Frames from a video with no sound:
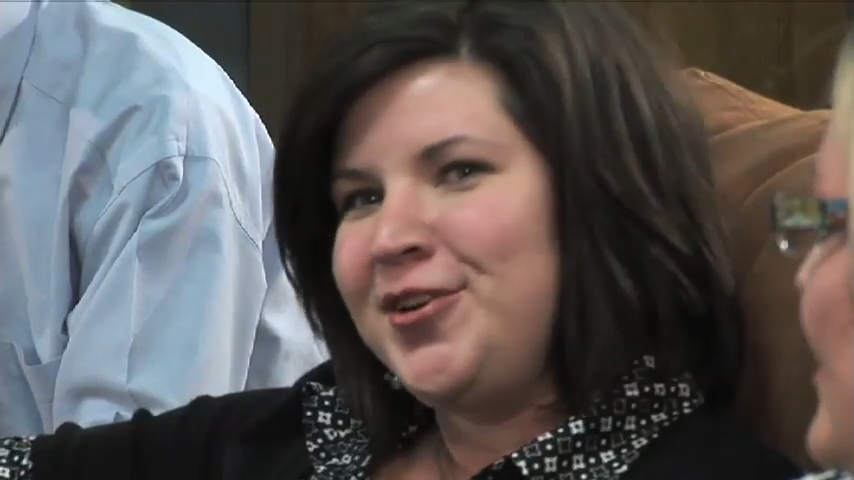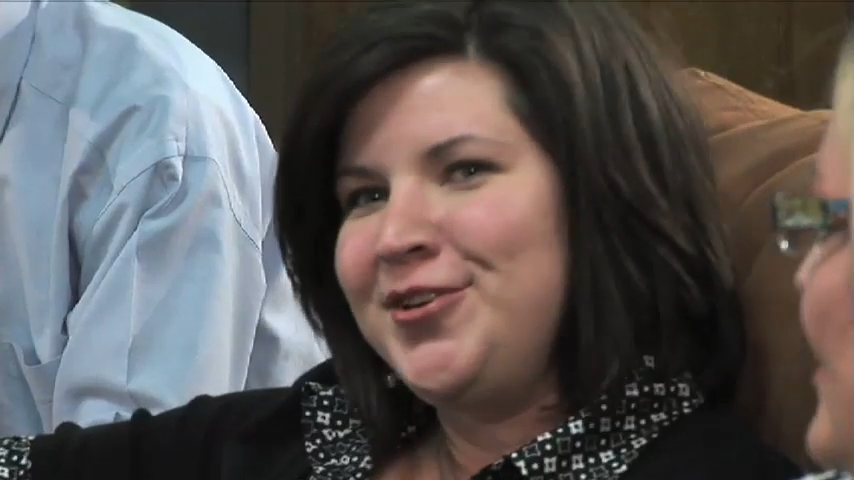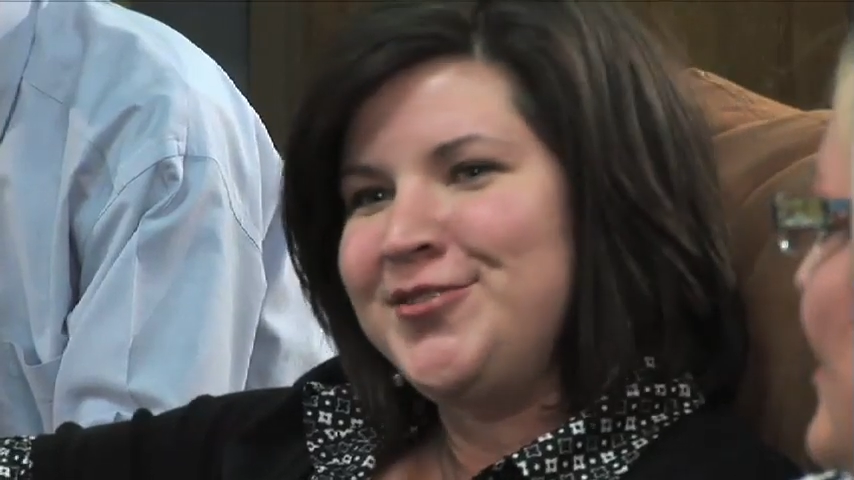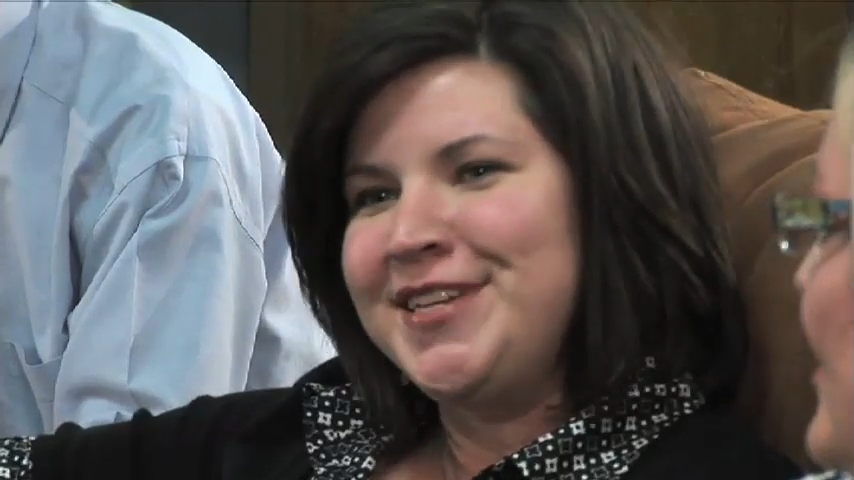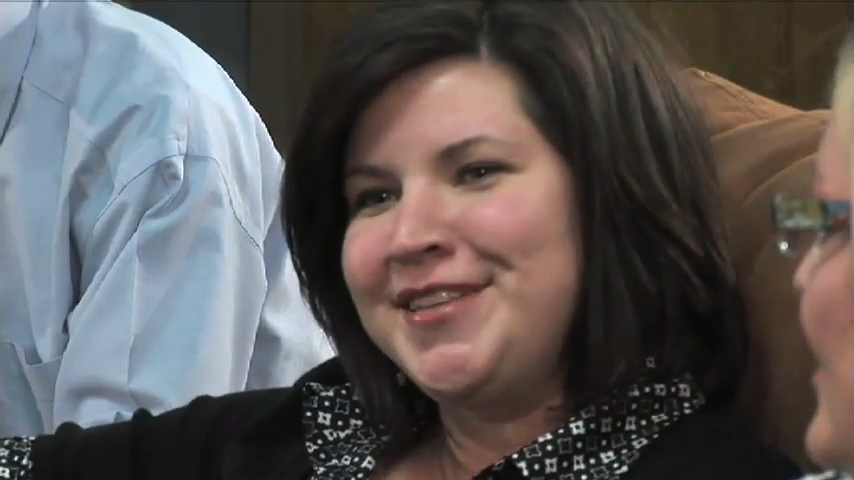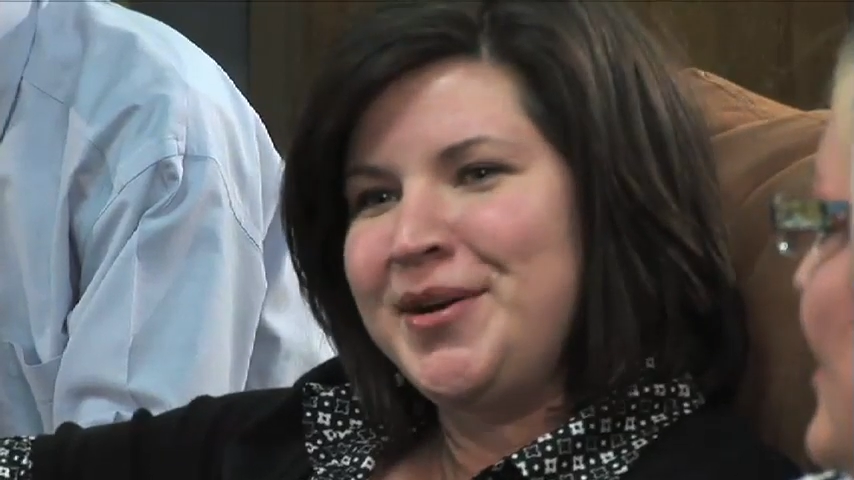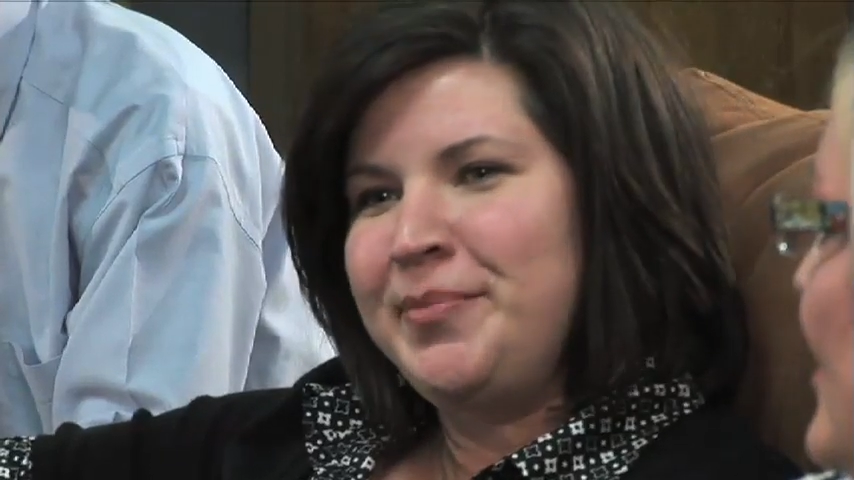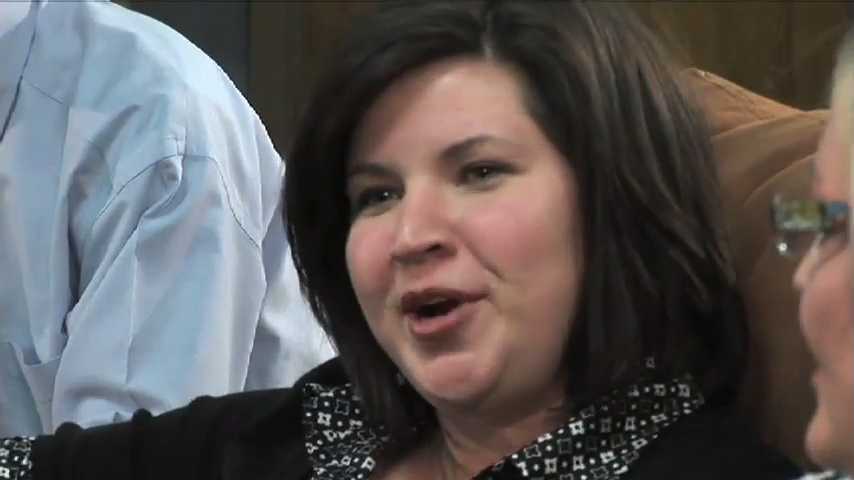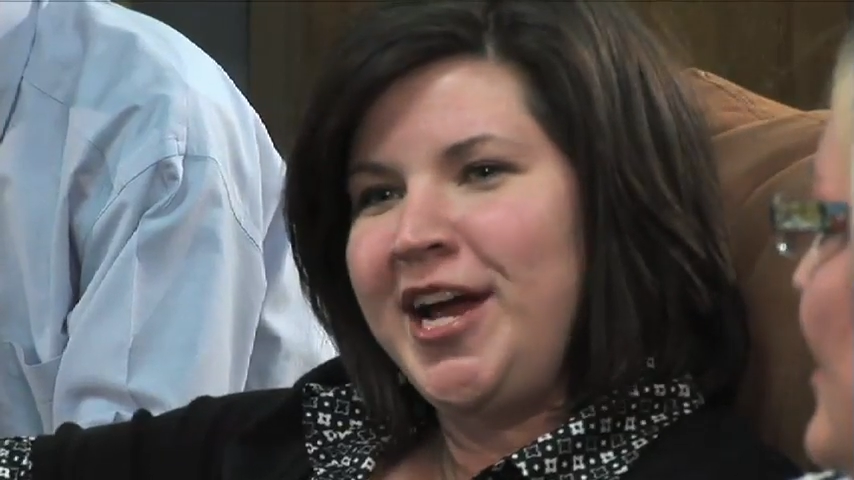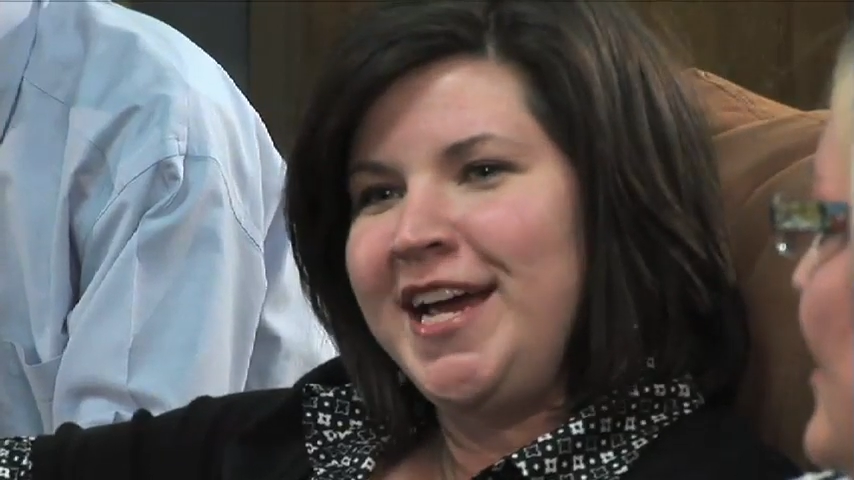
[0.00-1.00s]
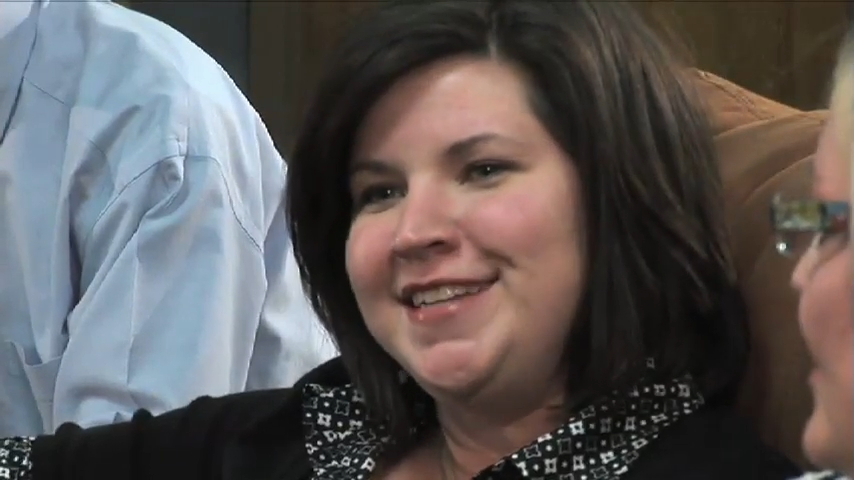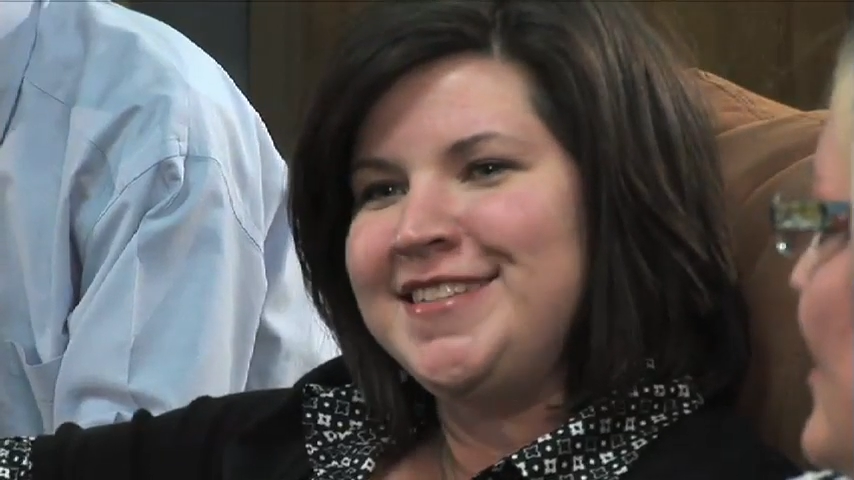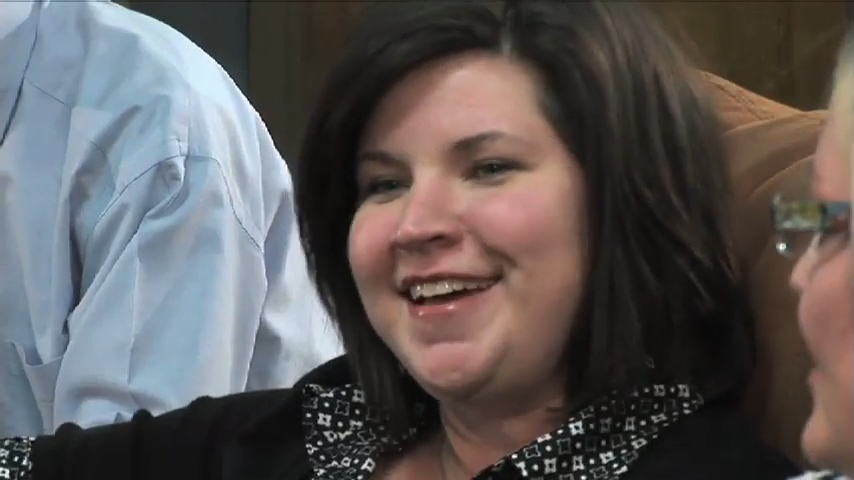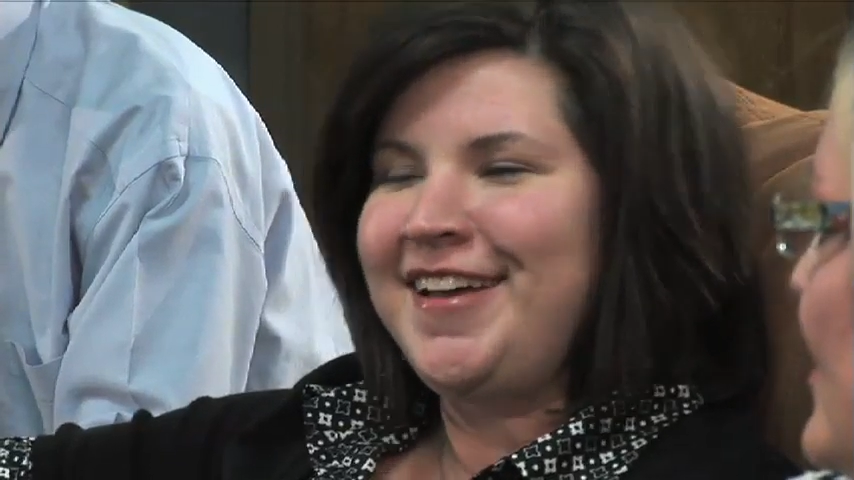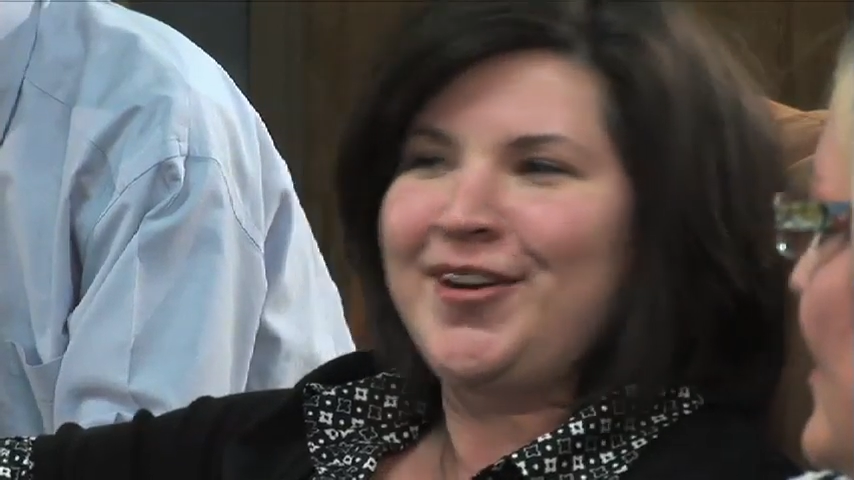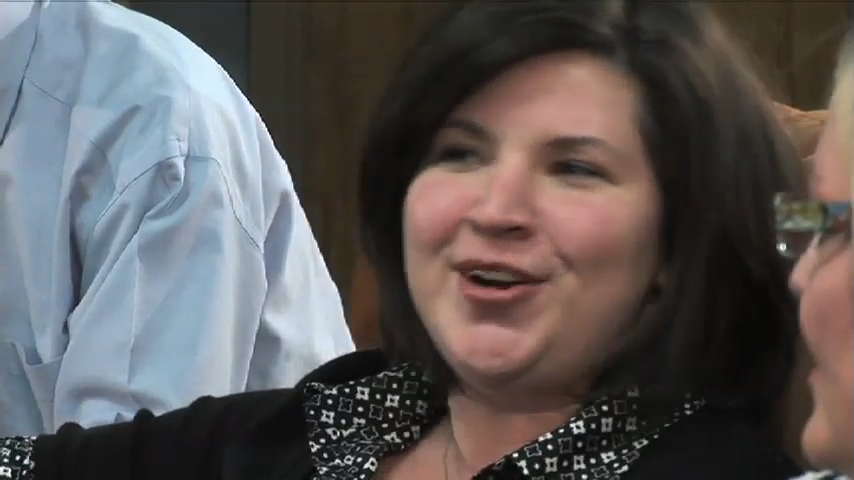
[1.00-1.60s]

using their brains and